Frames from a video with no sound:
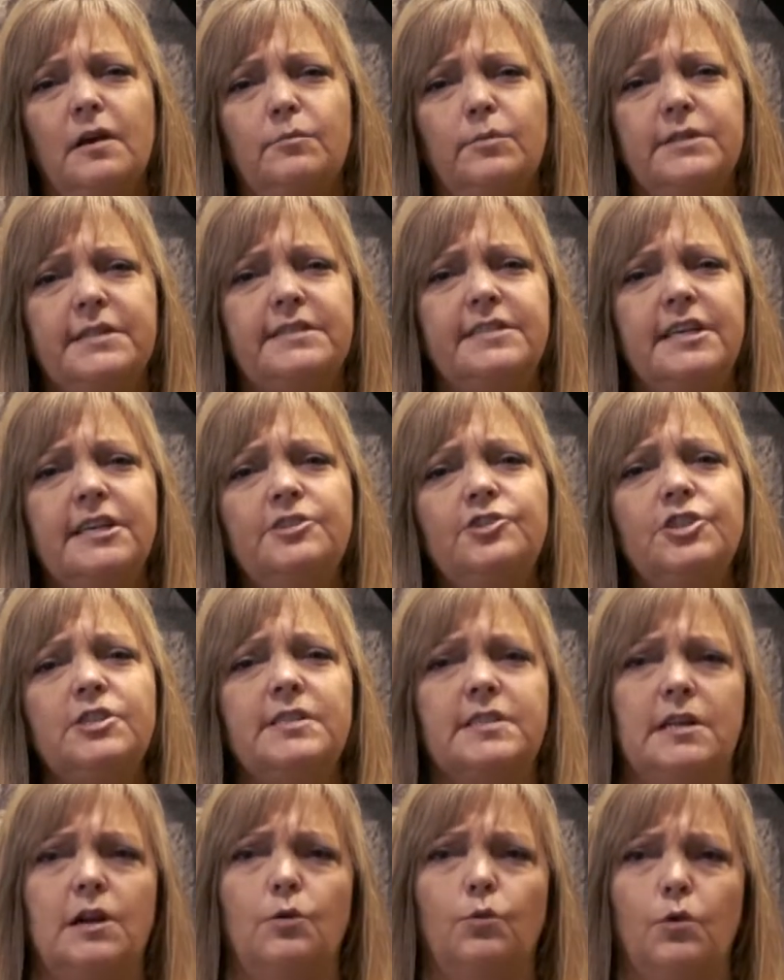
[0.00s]
But the
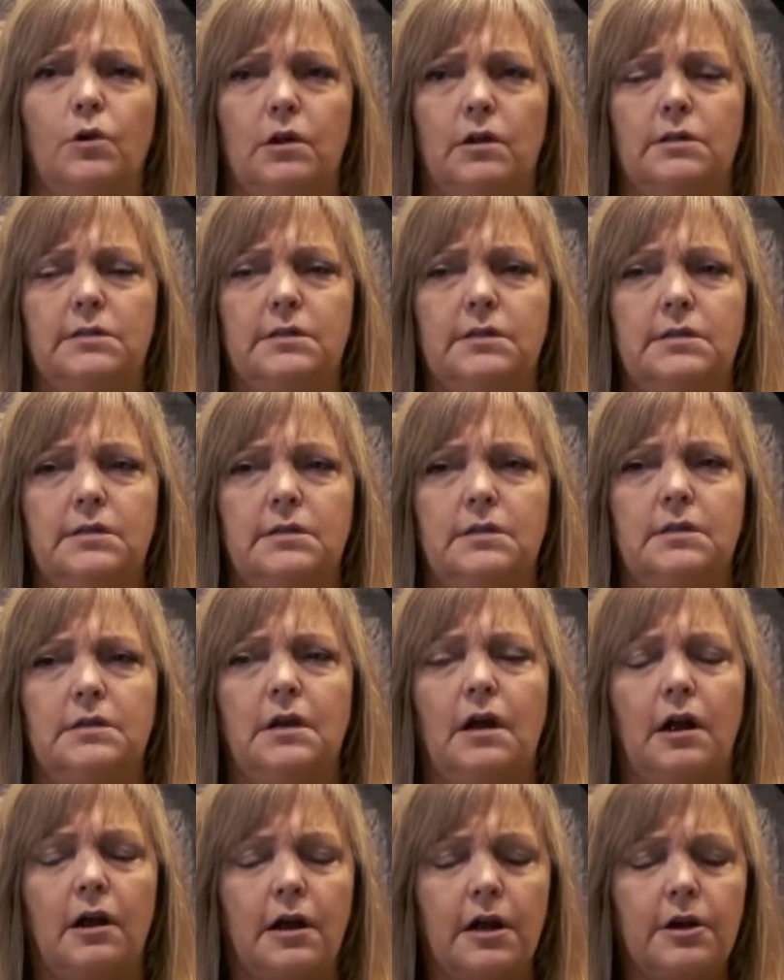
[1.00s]
tensions in our world,
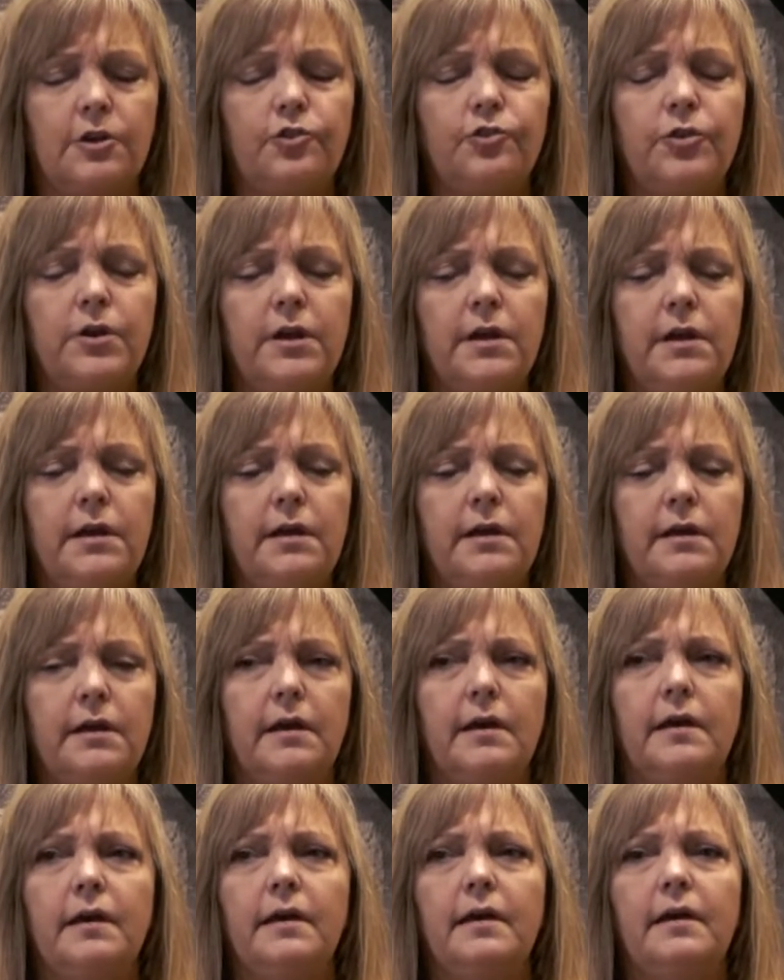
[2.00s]
our country,
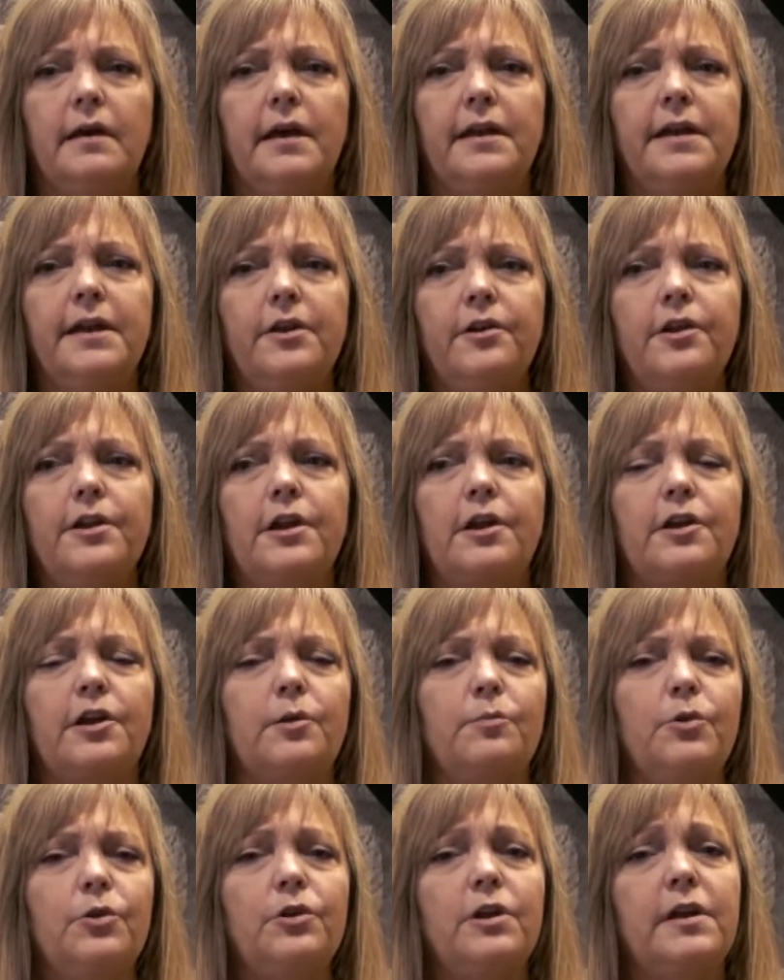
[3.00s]
and here in our
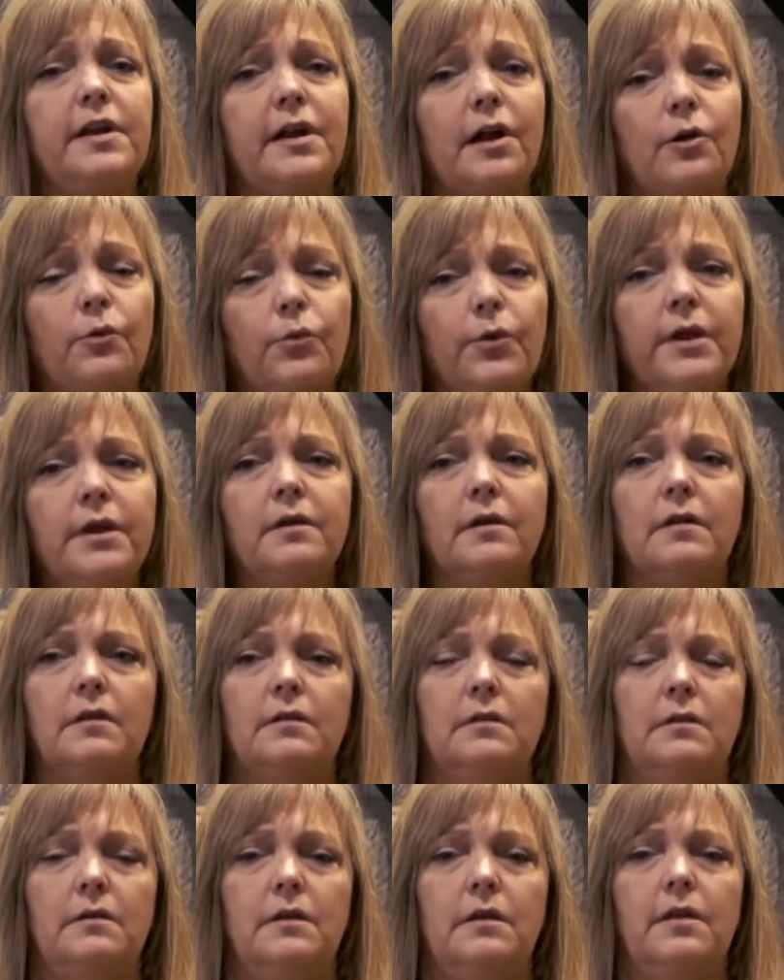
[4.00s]
community are
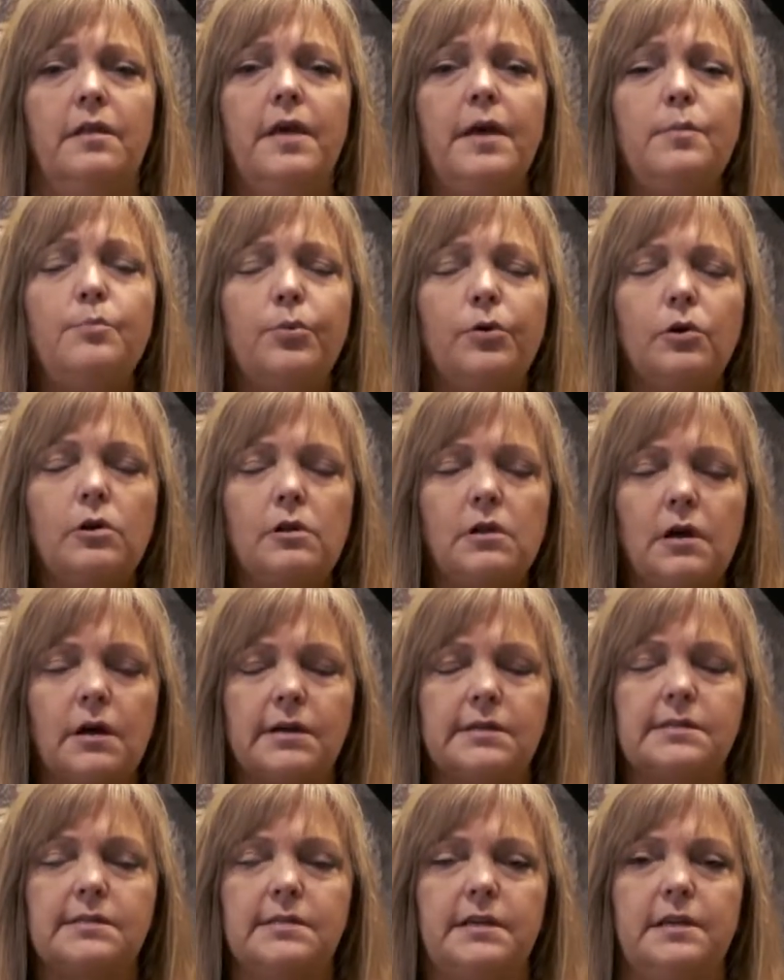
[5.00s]
real. They pull
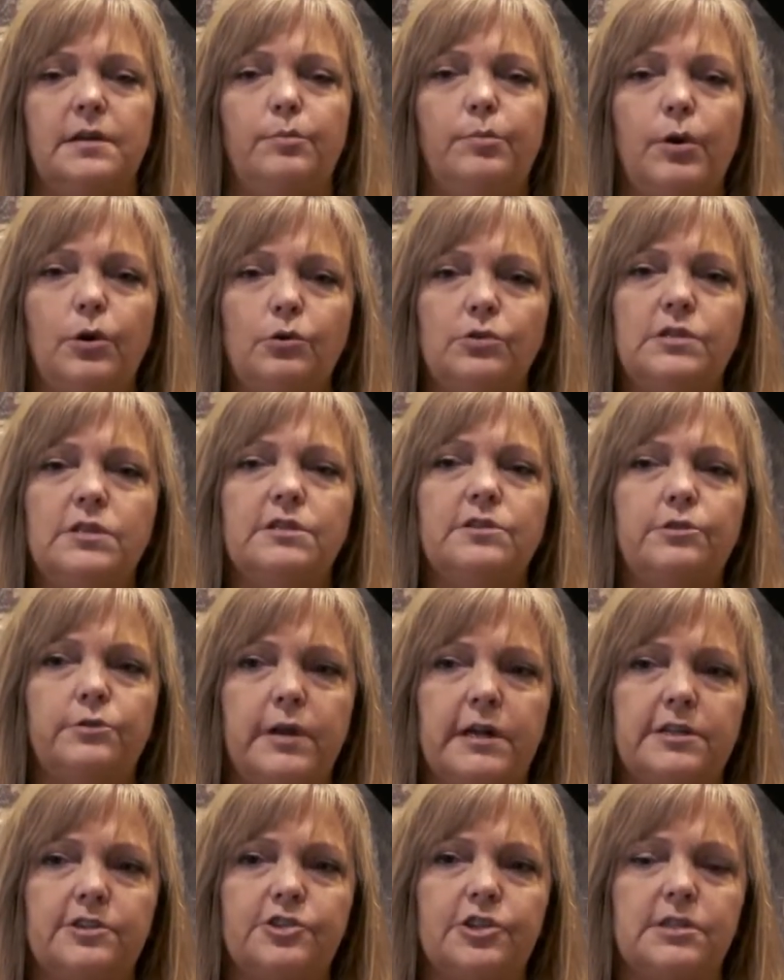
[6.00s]
us in opposing
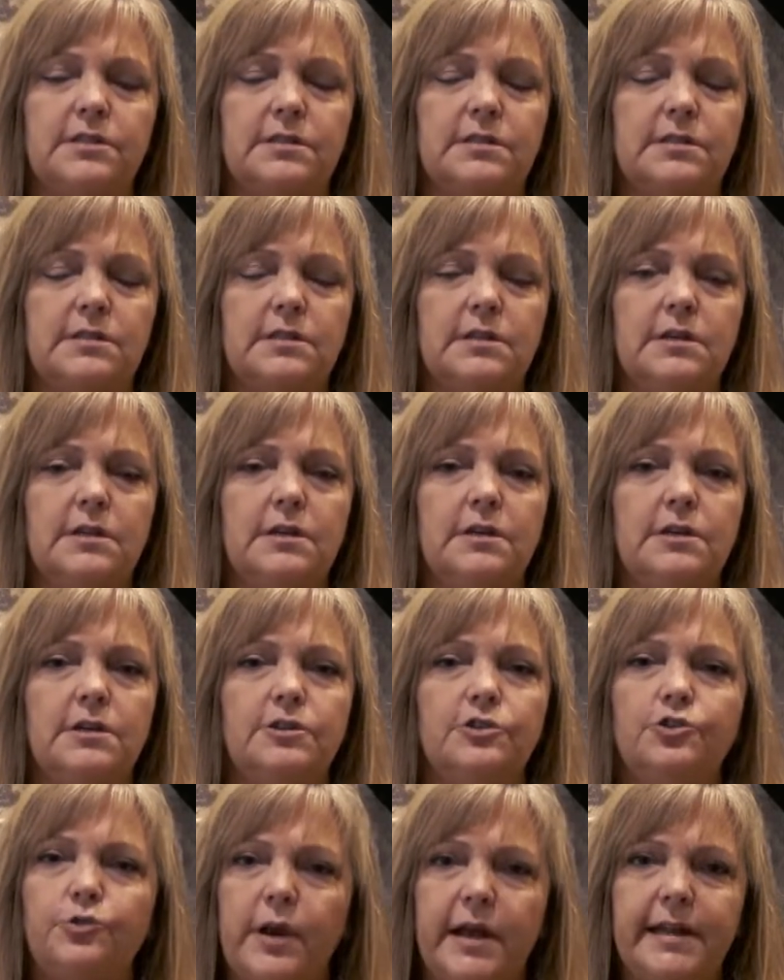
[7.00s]
directions,
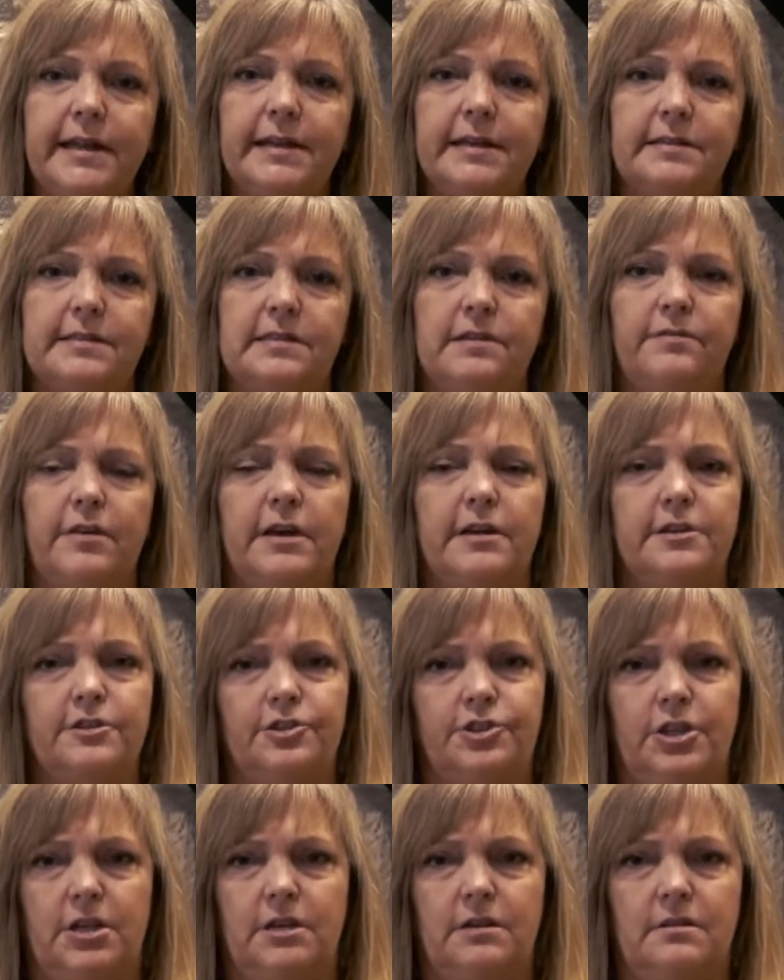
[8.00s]
draining us of
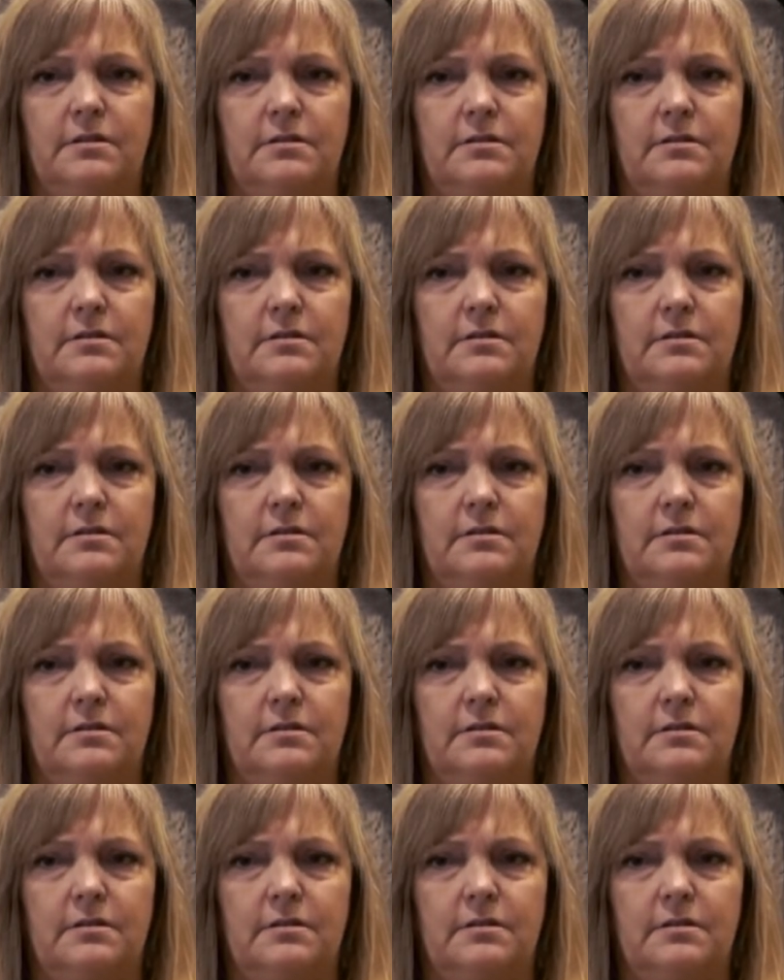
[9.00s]
energy.